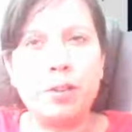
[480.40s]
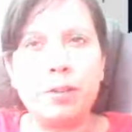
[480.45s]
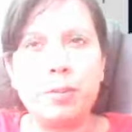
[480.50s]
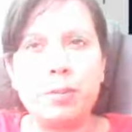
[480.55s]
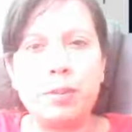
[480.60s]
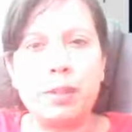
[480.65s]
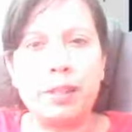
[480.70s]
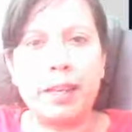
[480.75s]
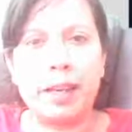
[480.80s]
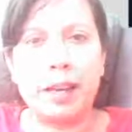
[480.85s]

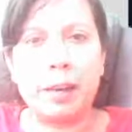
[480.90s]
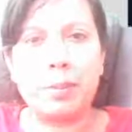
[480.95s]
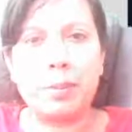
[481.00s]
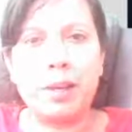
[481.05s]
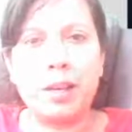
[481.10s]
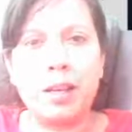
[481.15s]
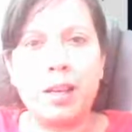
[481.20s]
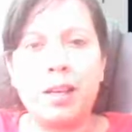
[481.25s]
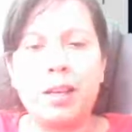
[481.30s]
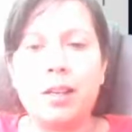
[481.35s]
the app
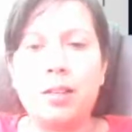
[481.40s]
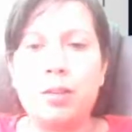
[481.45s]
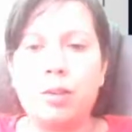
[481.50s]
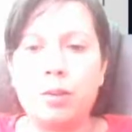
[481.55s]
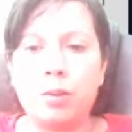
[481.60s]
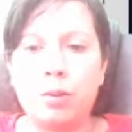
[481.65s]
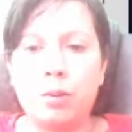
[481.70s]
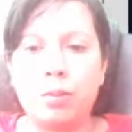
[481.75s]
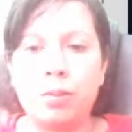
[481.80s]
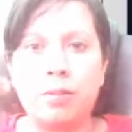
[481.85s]

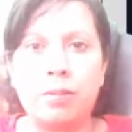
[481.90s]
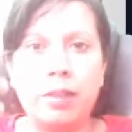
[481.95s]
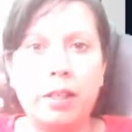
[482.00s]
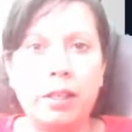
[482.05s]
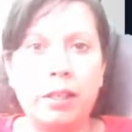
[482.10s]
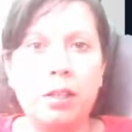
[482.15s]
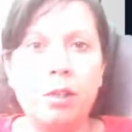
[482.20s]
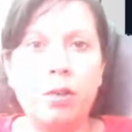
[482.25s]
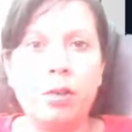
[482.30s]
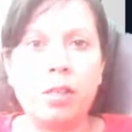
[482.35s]
to
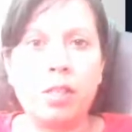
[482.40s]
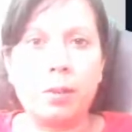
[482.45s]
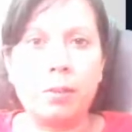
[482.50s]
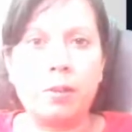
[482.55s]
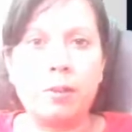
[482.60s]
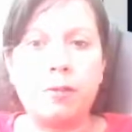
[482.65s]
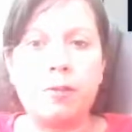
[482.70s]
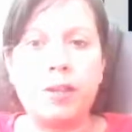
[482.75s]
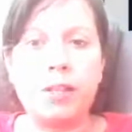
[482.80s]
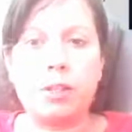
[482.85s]
include some of
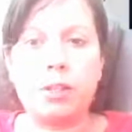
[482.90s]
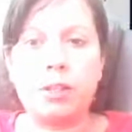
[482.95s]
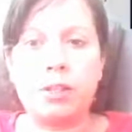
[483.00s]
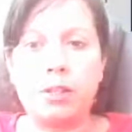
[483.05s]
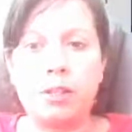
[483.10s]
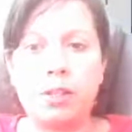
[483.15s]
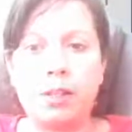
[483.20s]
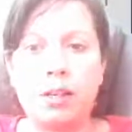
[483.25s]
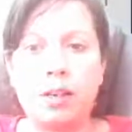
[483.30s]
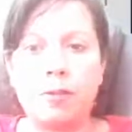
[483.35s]
the features
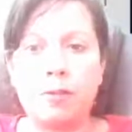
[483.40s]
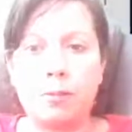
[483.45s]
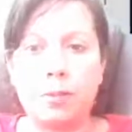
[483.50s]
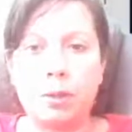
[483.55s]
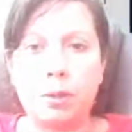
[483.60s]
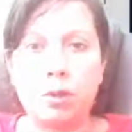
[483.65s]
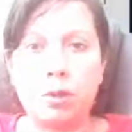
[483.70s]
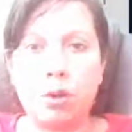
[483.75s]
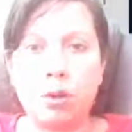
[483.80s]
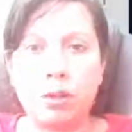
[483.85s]
that the
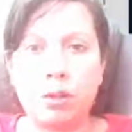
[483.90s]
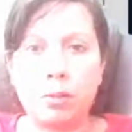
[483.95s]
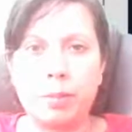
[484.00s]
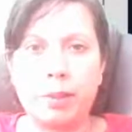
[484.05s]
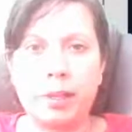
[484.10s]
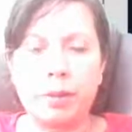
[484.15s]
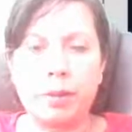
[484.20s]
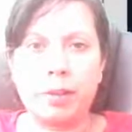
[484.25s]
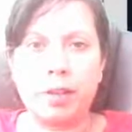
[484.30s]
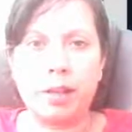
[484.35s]
government talked
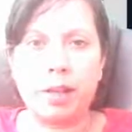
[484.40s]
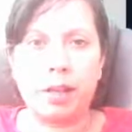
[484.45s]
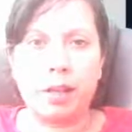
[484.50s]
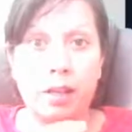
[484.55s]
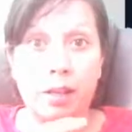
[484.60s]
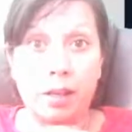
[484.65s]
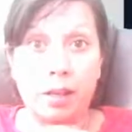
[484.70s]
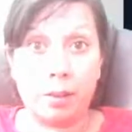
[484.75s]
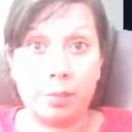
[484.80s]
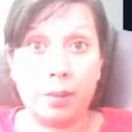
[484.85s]
about
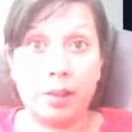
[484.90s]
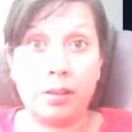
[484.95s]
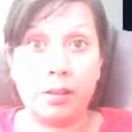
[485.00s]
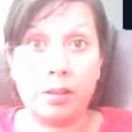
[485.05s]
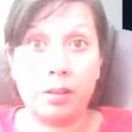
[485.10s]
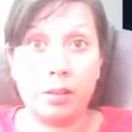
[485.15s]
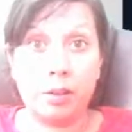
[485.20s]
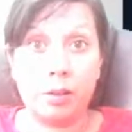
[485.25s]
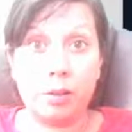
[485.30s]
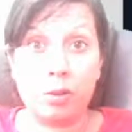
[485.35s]
in the
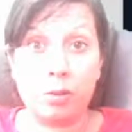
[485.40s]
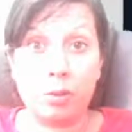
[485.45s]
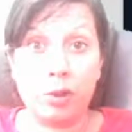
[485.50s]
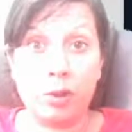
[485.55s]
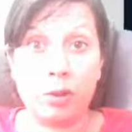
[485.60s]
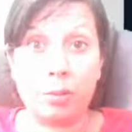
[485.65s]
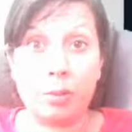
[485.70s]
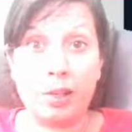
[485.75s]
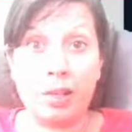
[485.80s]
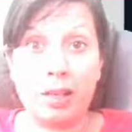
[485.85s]

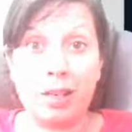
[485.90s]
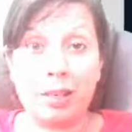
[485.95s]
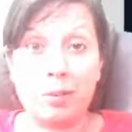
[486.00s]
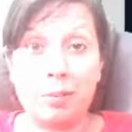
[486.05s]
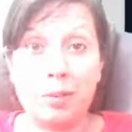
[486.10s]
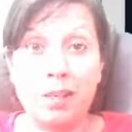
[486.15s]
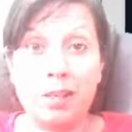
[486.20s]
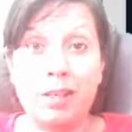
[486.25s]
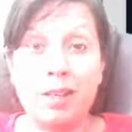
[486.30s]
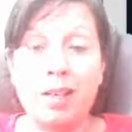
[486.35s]
newsreel behind
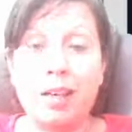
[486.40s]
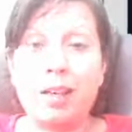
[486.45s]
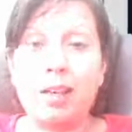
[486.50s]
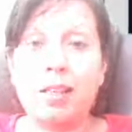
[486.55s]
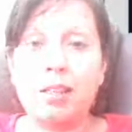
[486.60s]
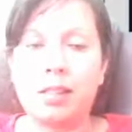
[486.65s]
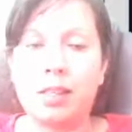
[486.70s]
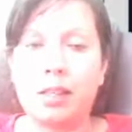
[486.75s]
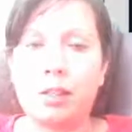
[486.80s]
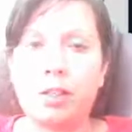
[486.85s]
me,
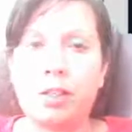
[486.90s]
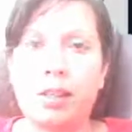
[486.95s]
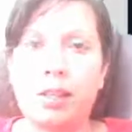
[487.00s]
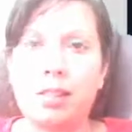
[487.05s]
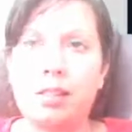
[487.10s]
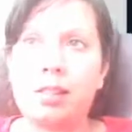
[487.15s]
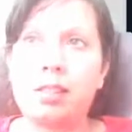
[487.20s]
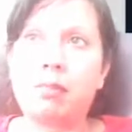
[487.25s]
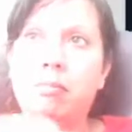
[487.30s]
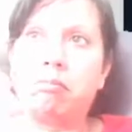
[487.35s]
such
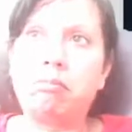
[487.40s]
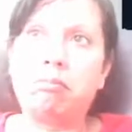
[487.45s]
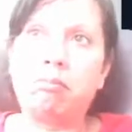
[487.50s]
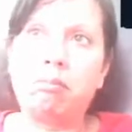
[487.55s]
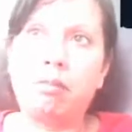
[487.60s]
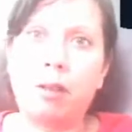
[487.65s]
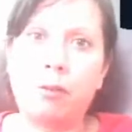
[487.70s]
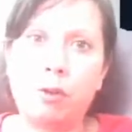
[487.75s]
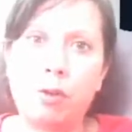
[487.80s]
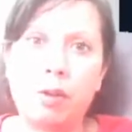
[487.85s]
as
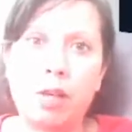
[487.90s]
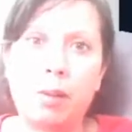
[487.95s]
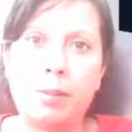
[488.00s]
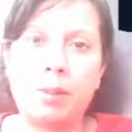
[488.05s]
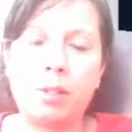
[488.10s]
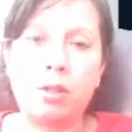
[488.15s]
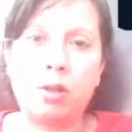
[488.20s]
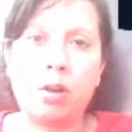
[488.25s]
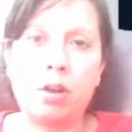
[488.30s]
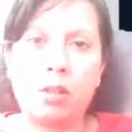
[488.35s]
if you come
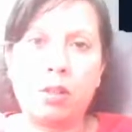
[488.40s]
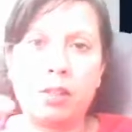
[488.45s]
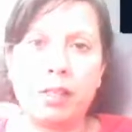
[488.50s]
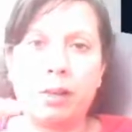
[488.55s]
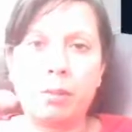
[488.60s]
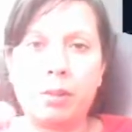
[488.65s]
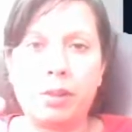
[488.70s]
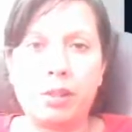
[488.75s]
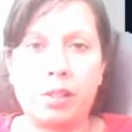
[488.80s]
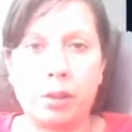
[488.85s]
into
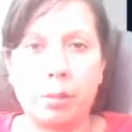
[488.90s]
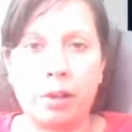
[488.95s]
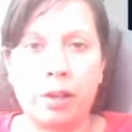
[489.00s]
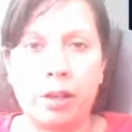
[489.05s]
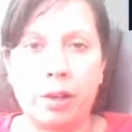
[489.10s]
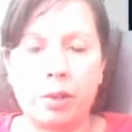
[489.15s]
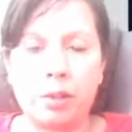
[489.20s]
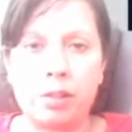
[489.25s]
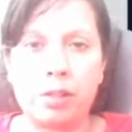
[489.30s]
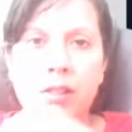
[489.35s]
contact with someone
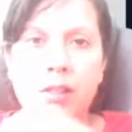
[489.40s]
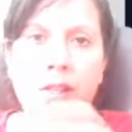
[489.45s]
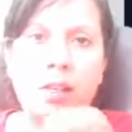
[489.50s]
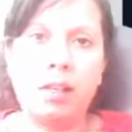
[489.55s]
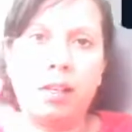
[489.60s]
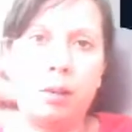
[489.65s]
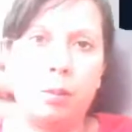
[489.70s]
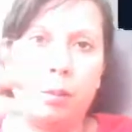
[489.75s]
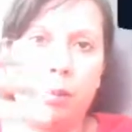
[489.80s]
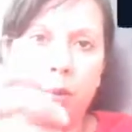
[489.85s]
else,
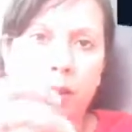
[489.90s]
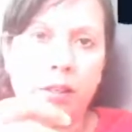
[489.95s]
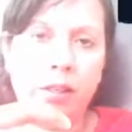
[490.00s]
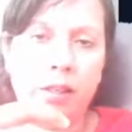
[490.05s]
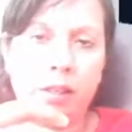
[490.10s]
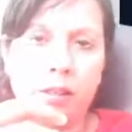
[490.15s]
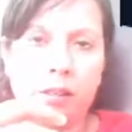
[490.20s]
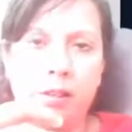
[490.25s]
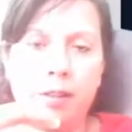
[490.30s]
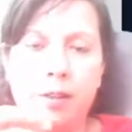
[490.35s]
it would
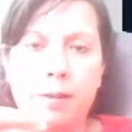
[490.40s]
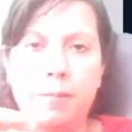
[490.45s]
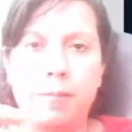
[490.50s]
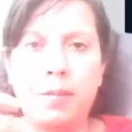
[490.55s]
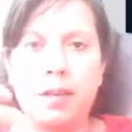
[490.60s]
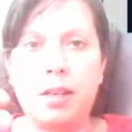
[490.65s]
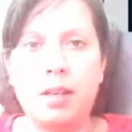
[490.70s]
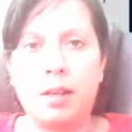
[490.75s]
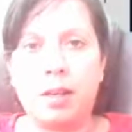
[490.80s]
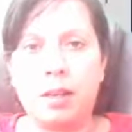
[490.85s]
alert them,
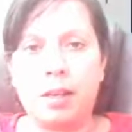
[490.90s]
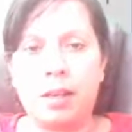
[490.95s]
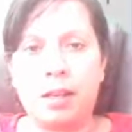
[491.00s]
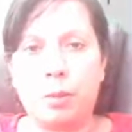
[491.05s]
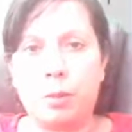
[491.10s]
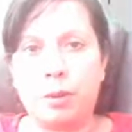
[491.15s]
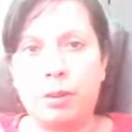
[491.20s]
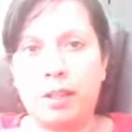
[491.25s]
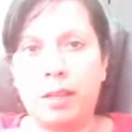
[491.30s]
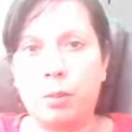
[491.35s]
and how
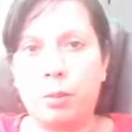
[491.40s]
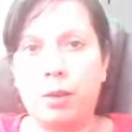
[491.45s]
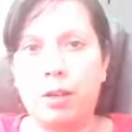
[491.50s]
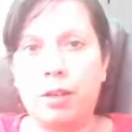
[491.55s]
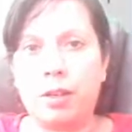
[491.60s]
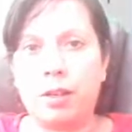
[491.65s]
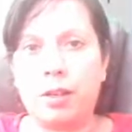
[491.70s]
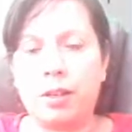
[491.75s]
would that work?